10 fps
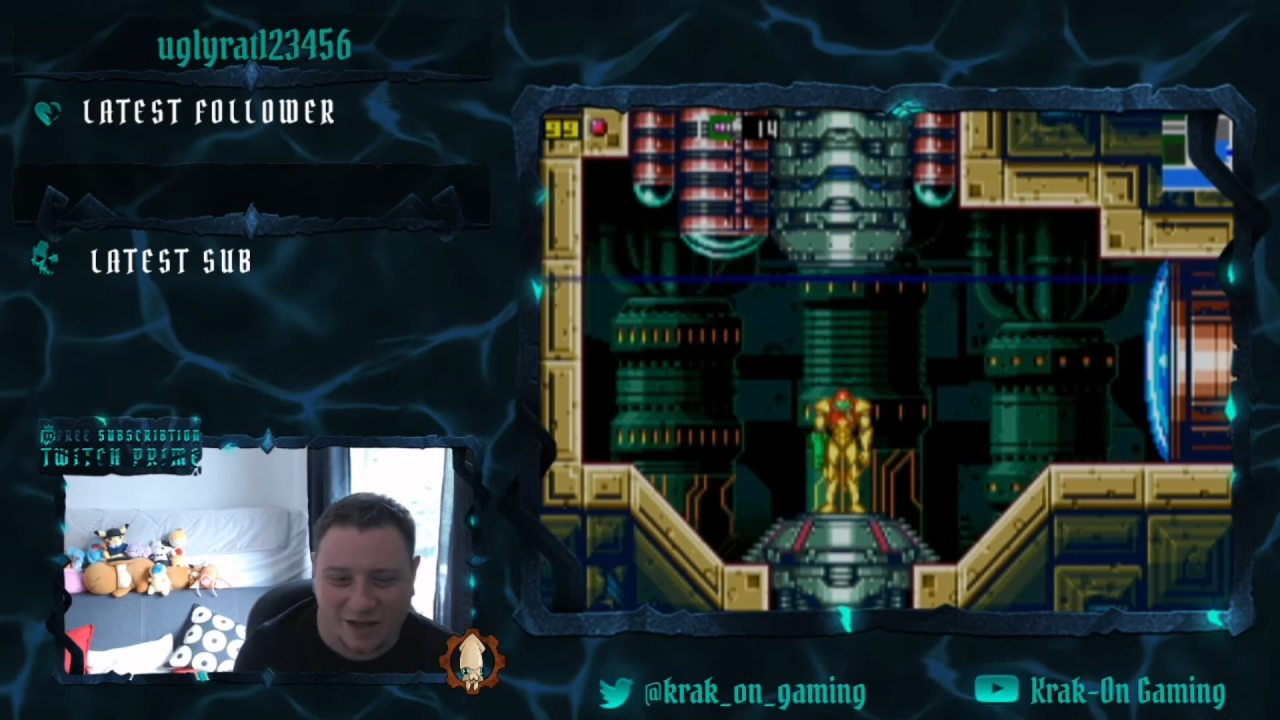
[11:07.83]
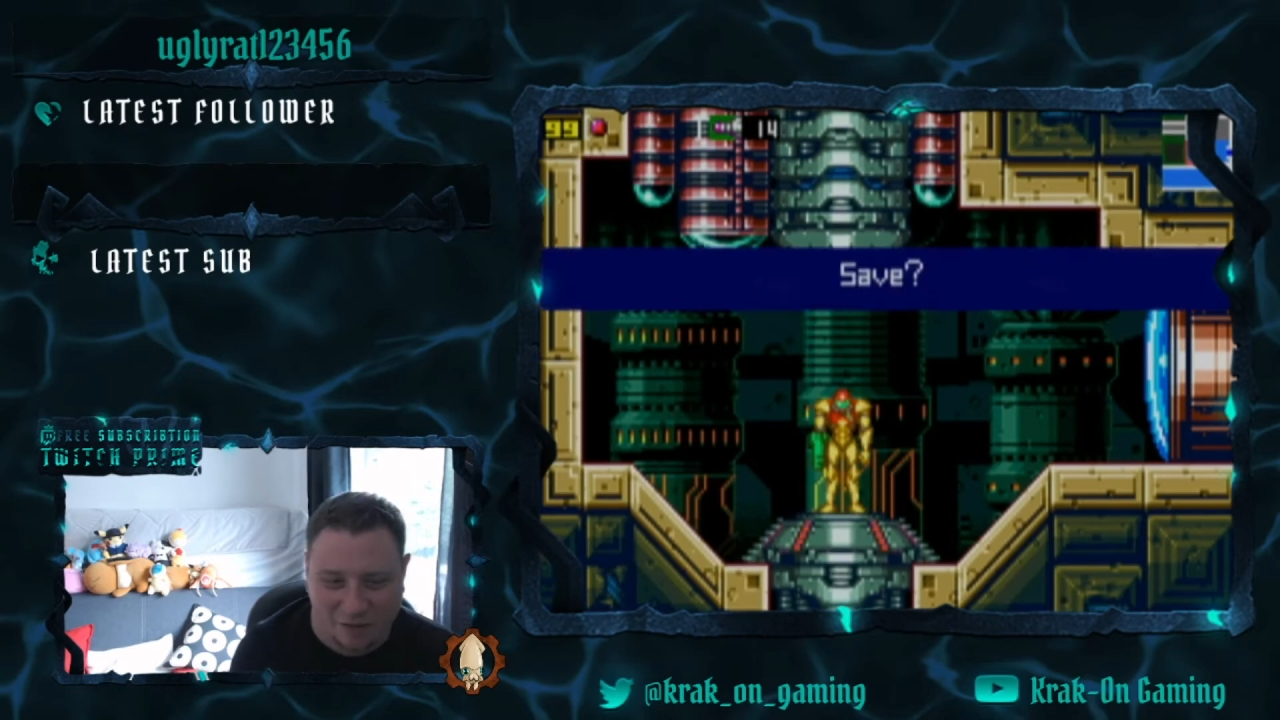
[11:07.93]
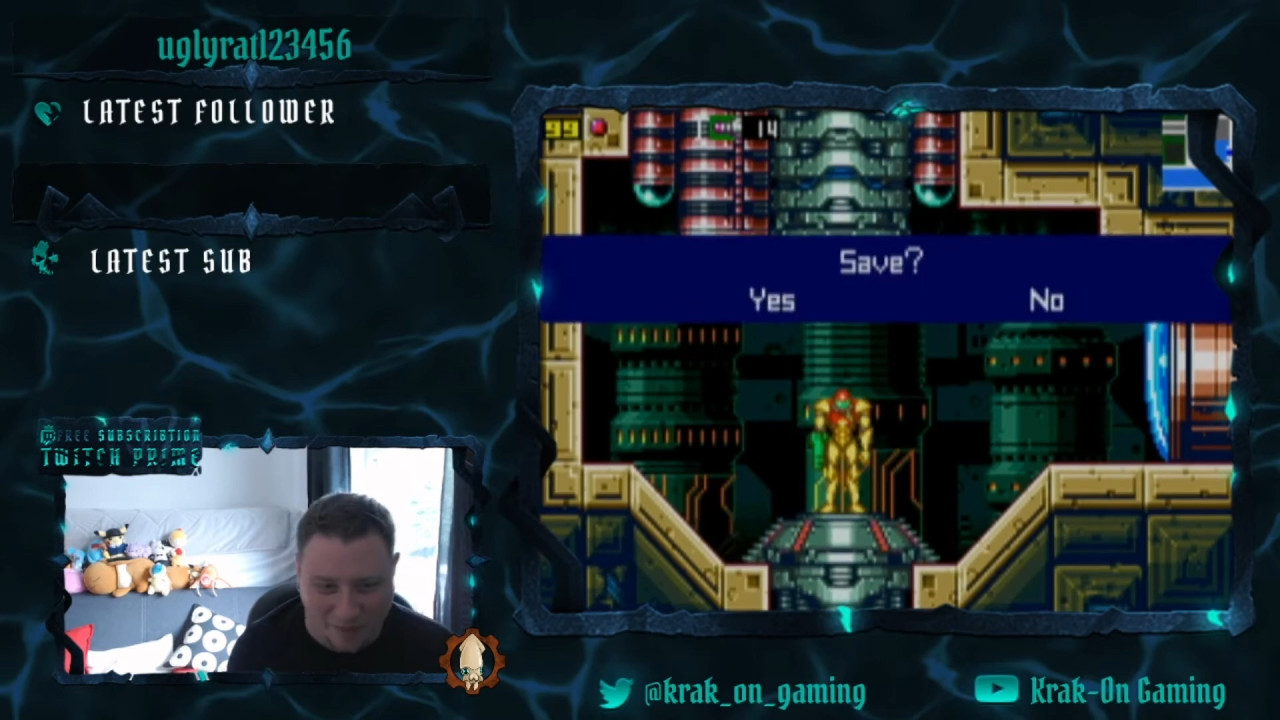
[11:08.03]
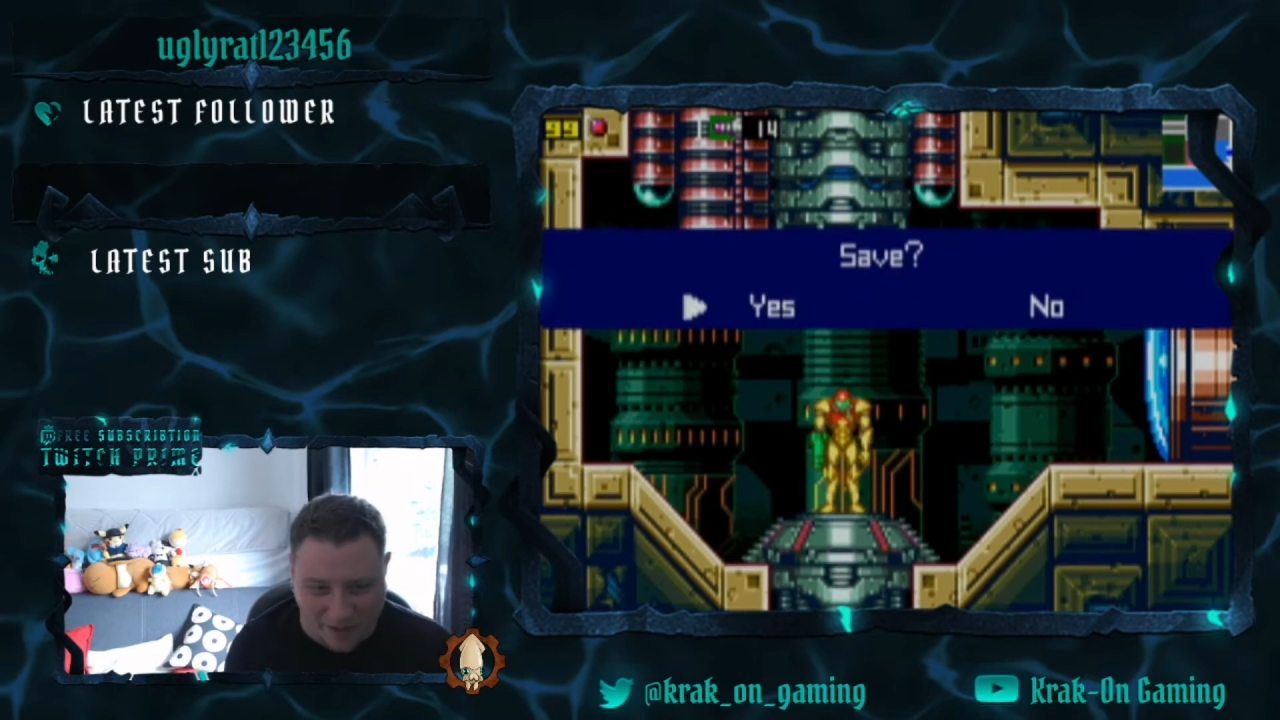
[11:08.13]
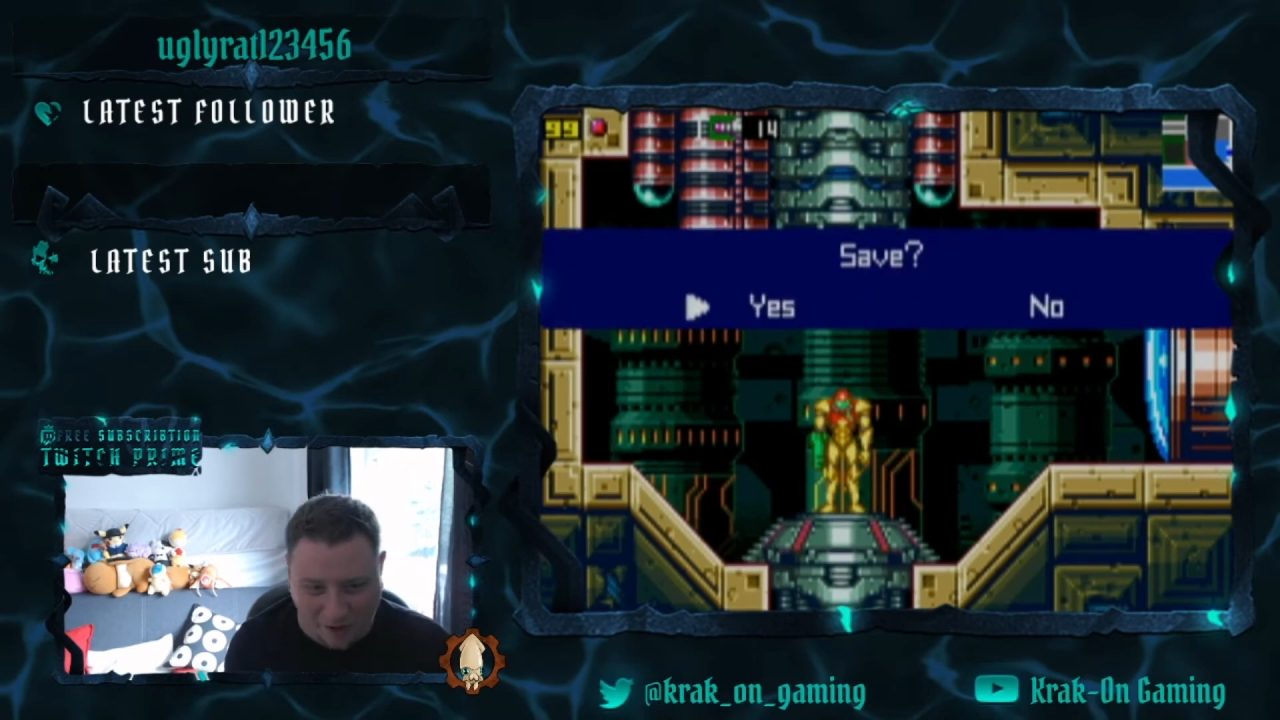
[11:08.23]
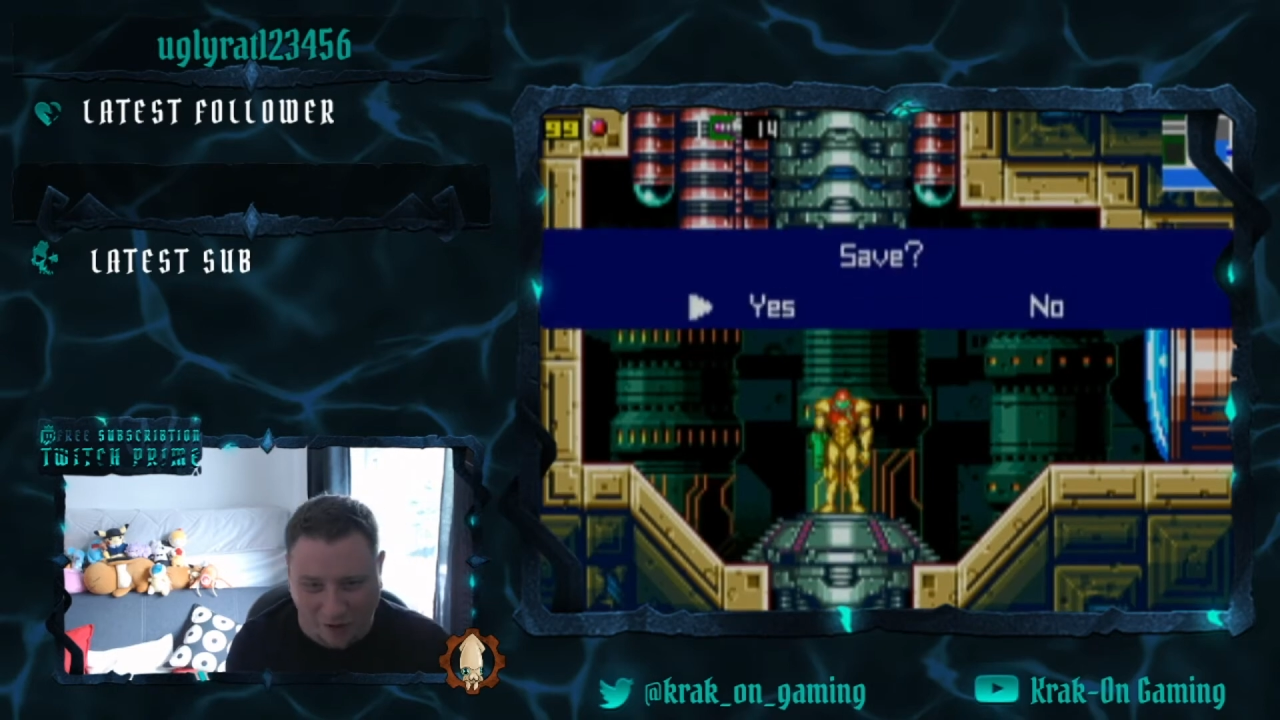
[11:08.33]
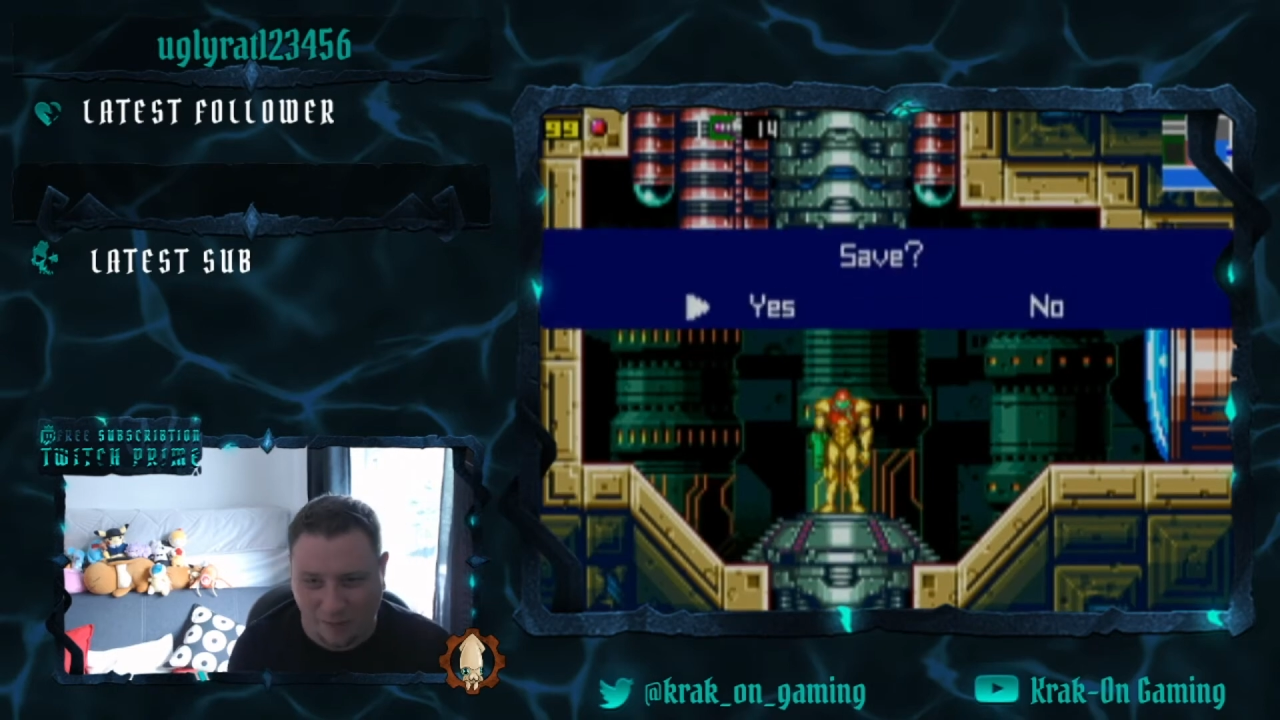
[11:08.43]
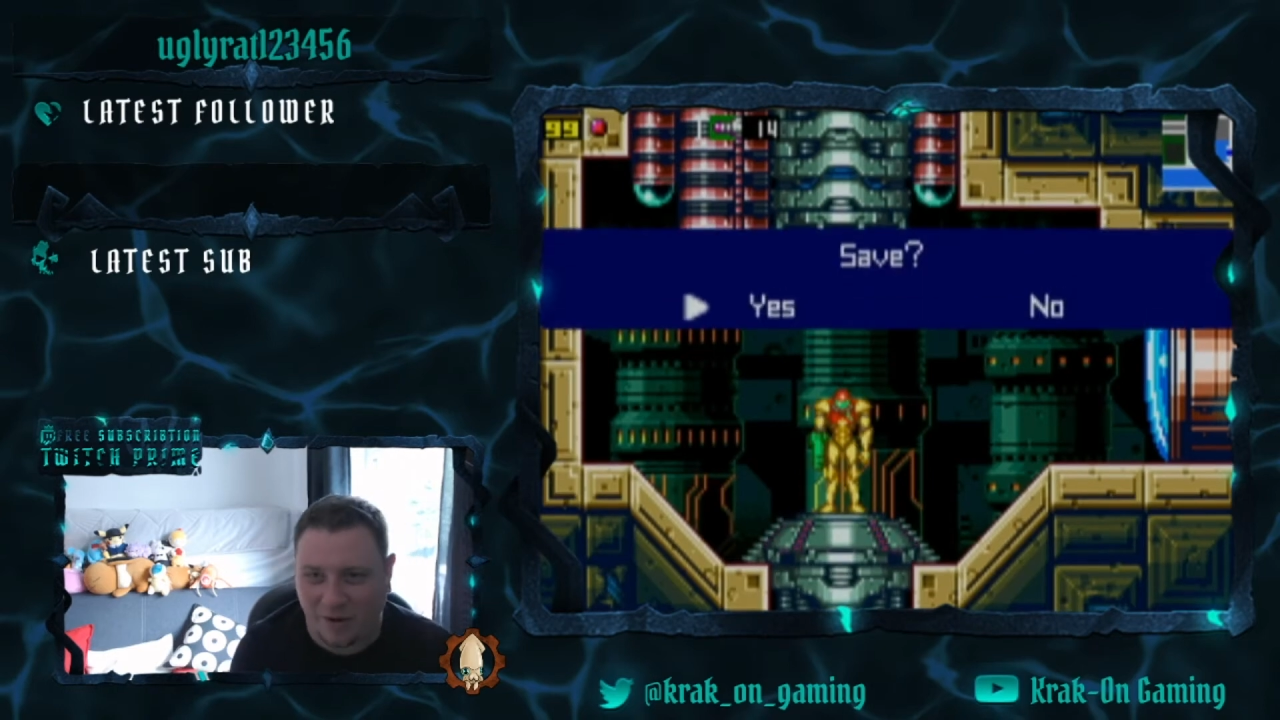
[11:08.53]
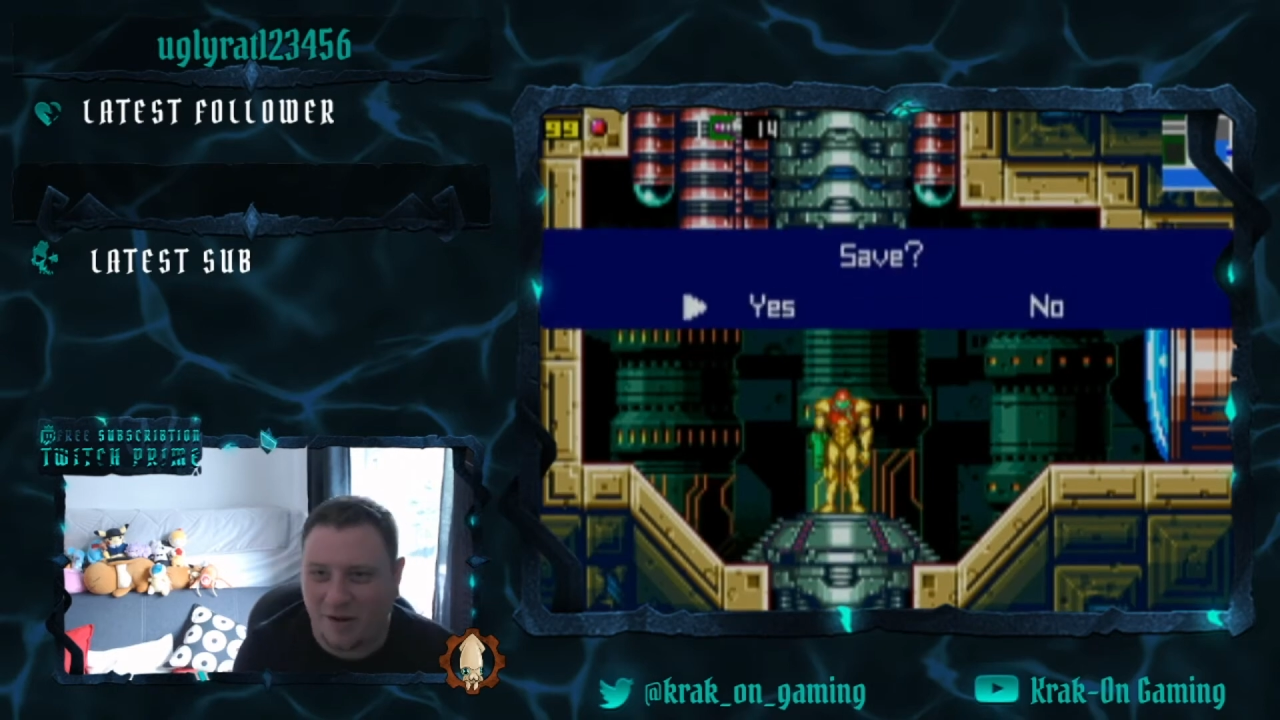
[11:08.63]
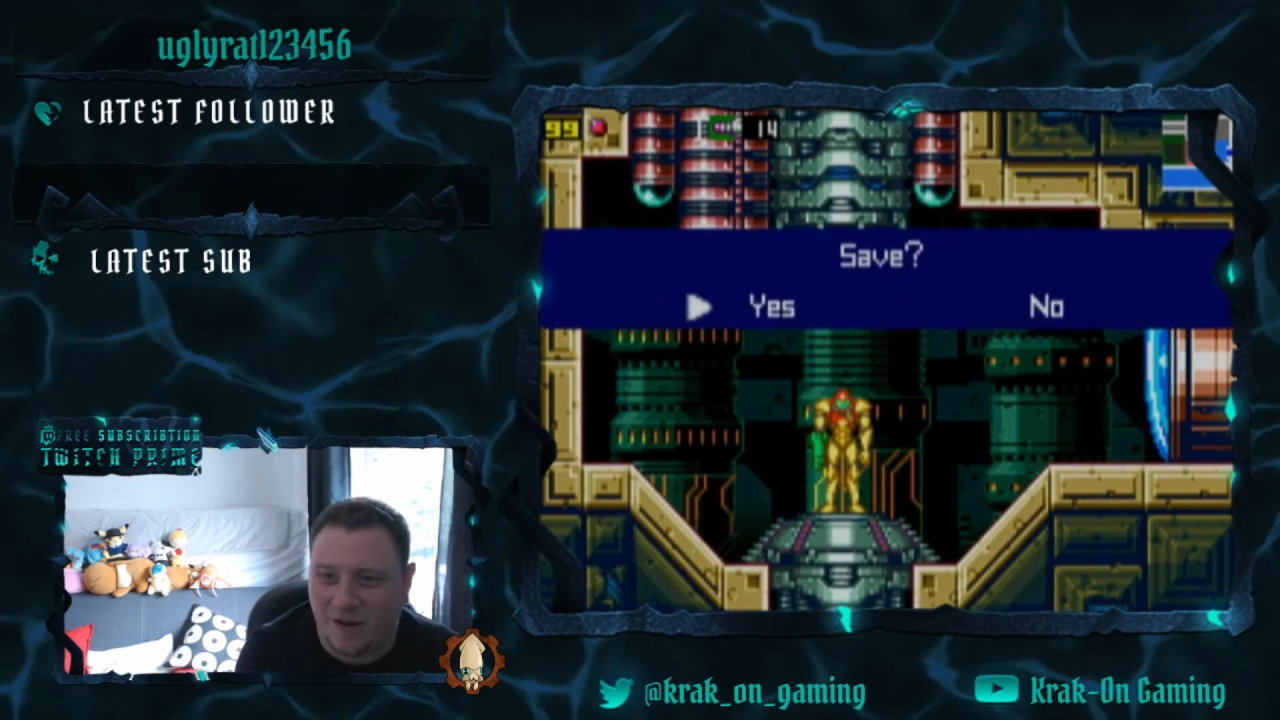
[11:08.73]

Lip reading: you pick up